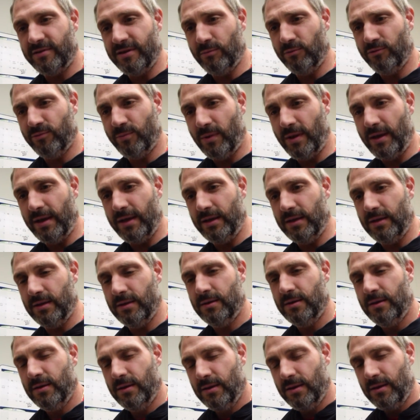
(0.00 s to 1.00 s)
team was
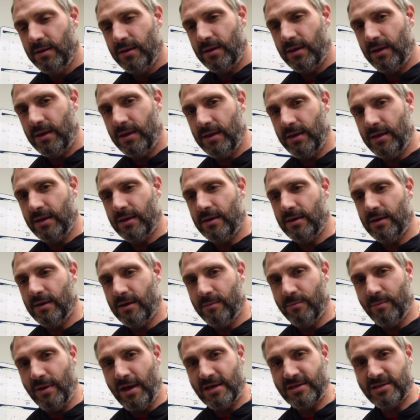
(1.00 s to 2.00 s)
playing a